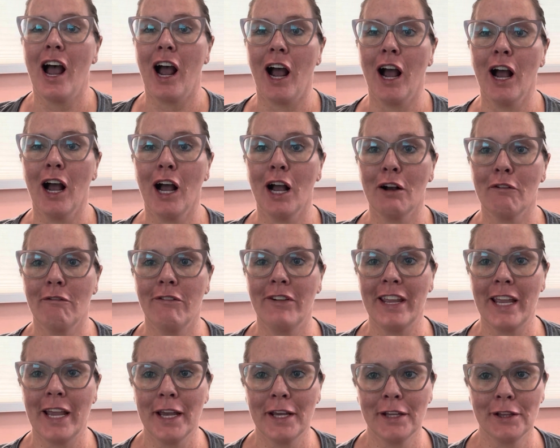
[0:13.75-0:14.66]
uh,
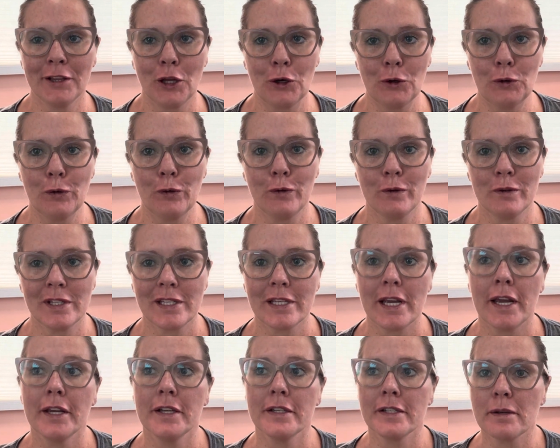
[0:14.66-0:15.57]
VA loans
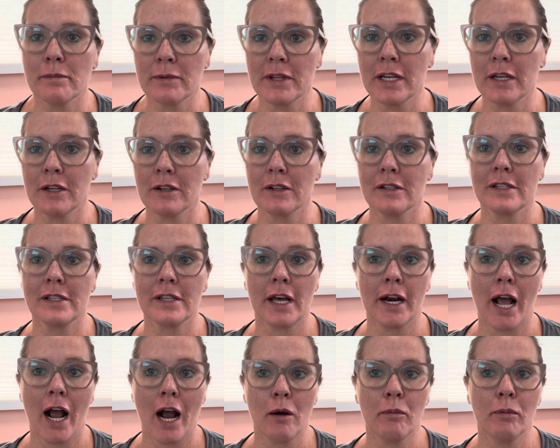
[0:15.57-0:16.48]
and some things
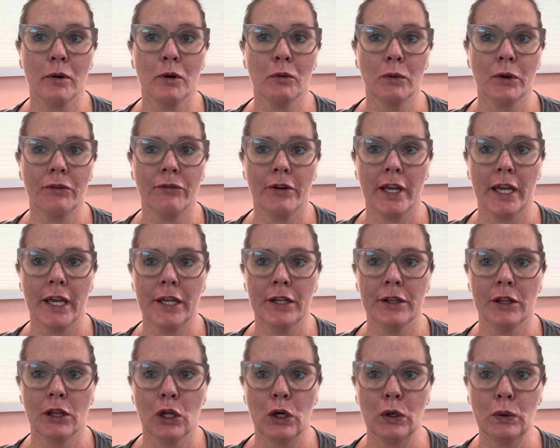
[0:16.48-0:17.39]
that happen with VA
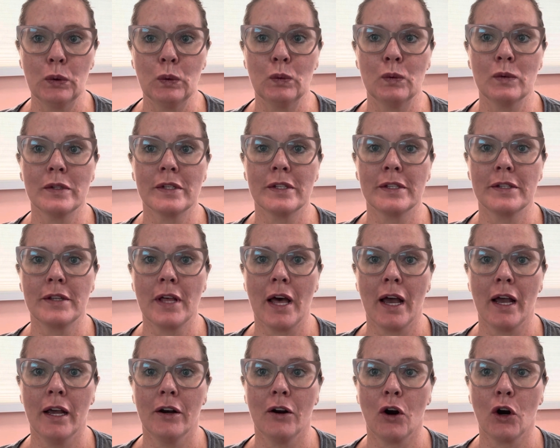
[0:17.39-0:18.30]
loans
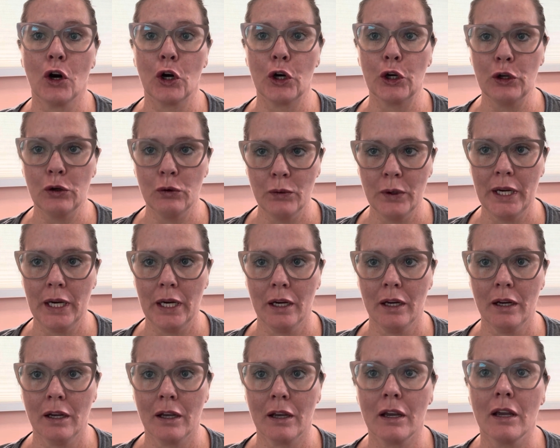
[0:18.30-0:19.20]
that are
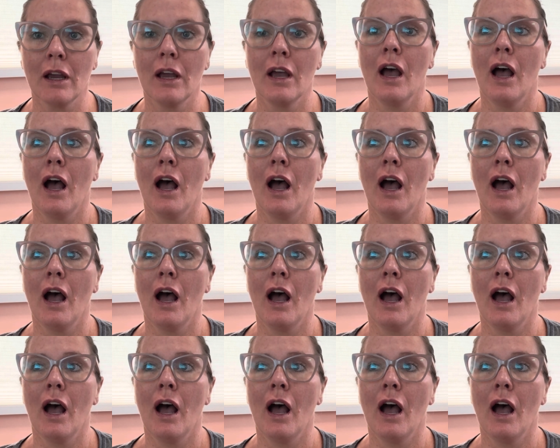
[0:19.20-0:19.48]
unique